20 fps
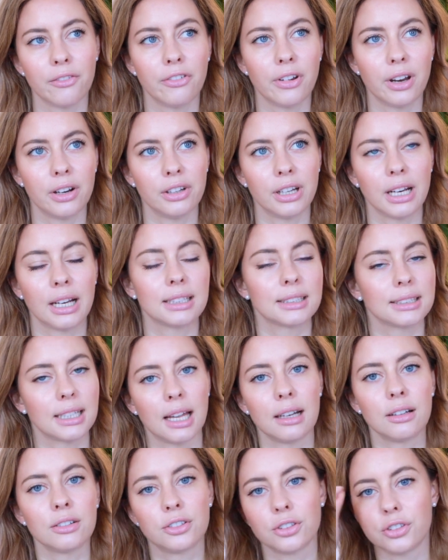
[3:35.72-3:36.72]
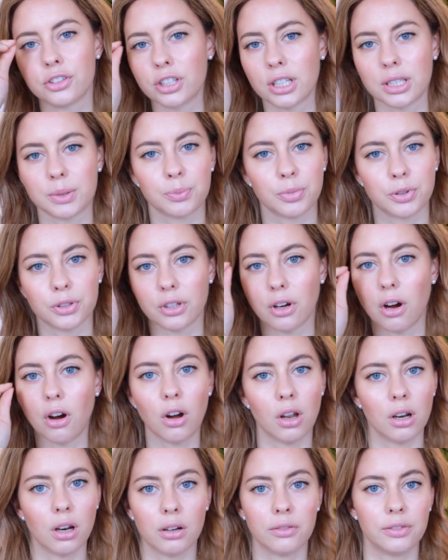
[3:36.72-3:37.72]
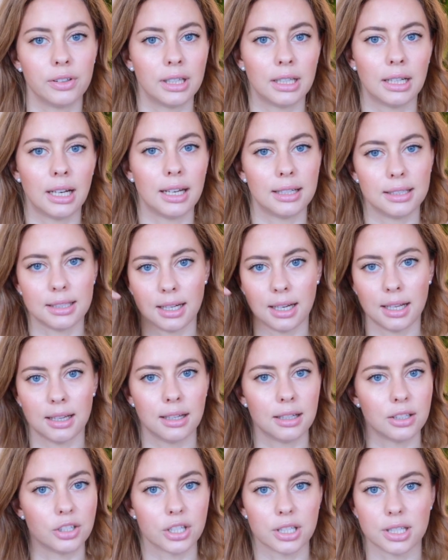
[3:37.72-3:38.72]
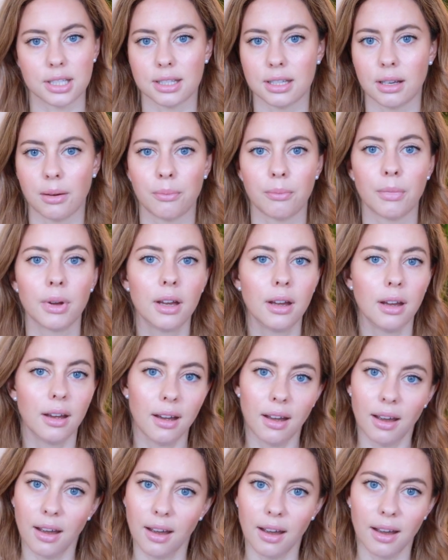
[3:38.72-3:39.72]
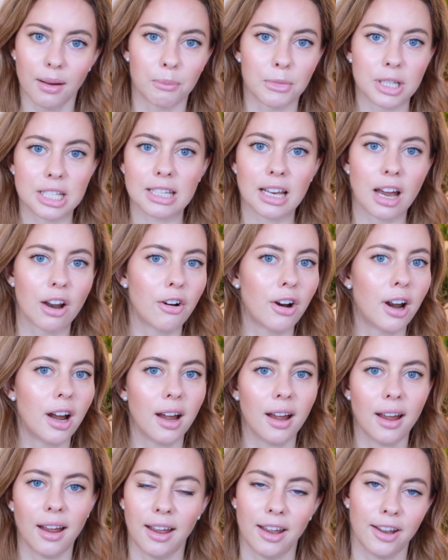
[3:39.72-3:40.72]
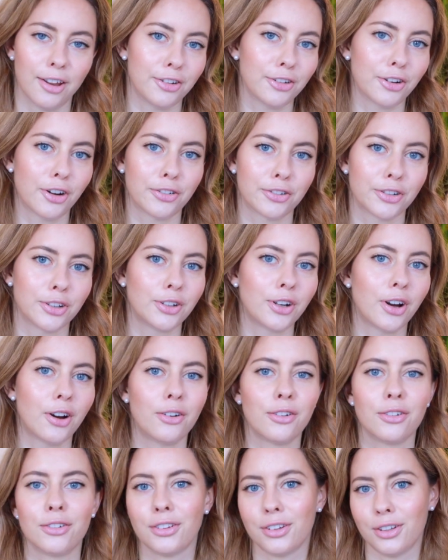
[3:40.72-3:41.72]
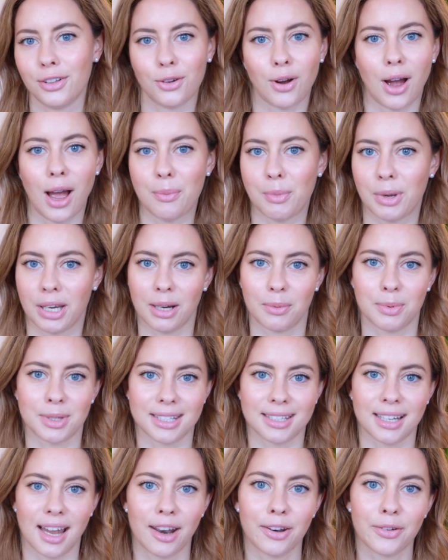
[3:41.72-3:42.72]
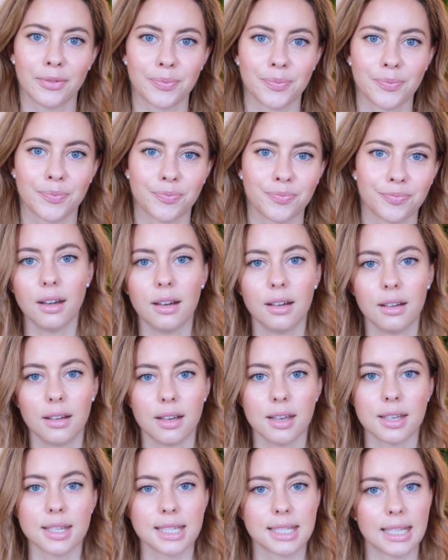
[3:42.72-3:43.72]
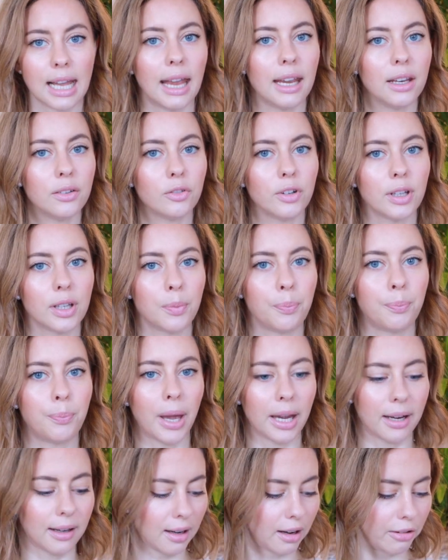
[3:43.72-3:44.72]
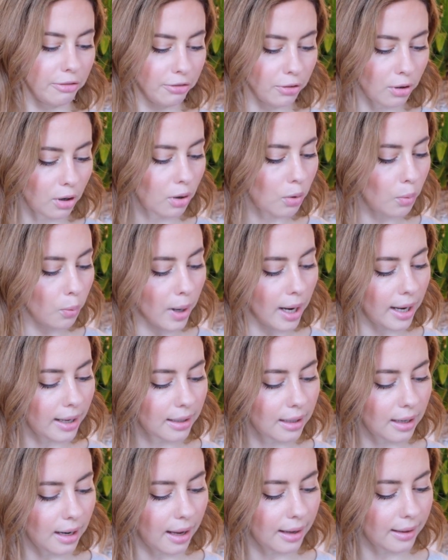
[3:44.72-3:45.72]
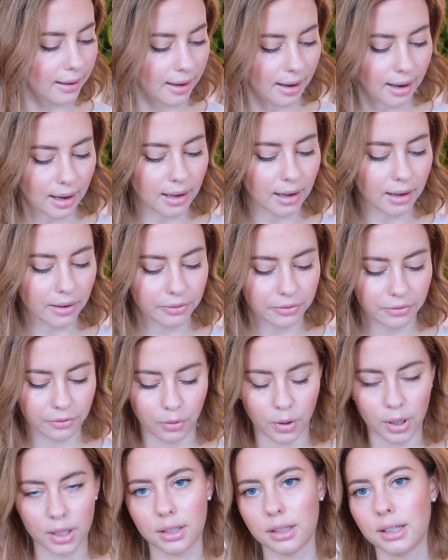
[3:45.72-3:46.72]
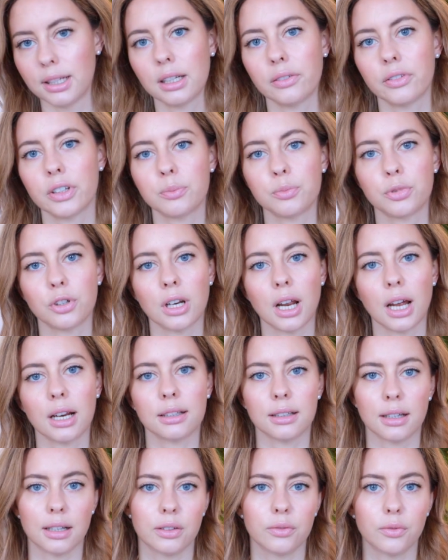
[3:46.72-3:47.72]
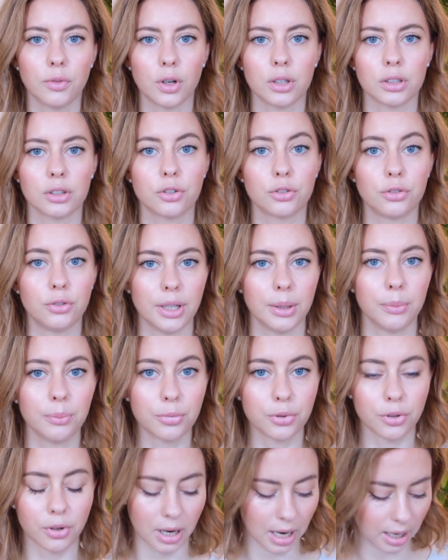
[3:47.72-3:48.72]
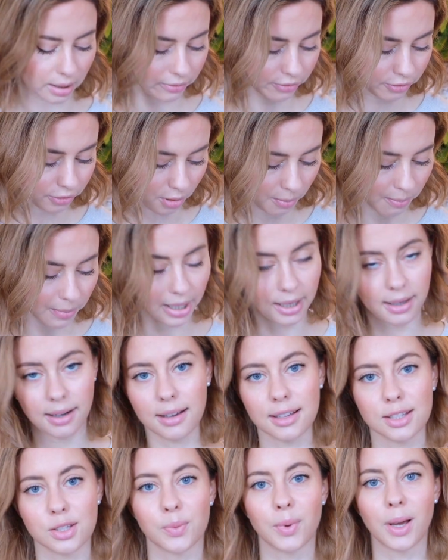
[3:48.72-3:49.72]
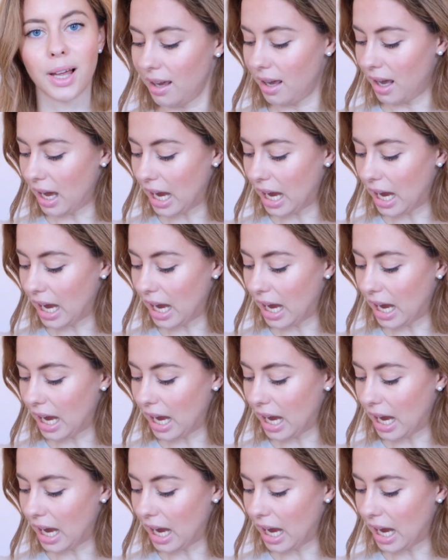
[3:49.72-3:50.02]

very nice color to just put all over the lid, and then just some mascara and off you go, your eye makeup is done. Staying with Becca for a while, I have one liquid product and one cream product from Becca as well.